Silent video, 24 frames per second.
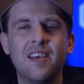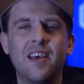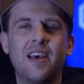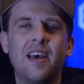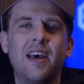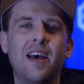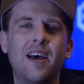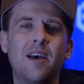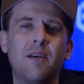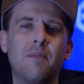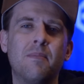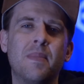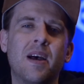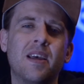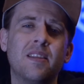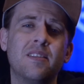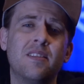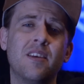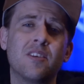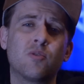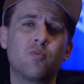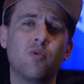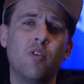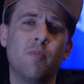and
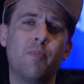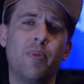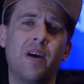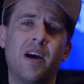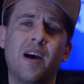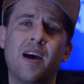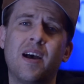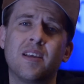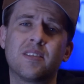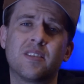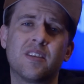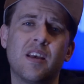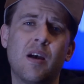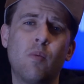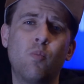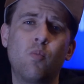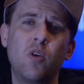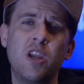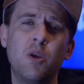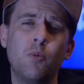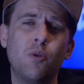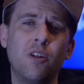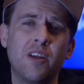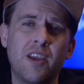this will pass, and
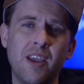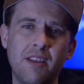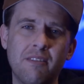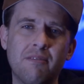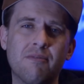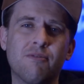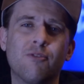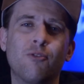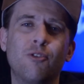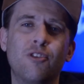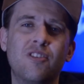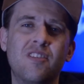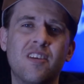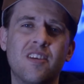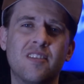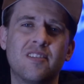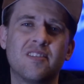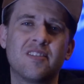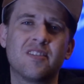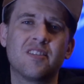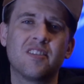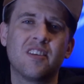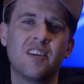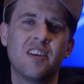we will get through
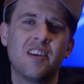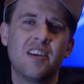this,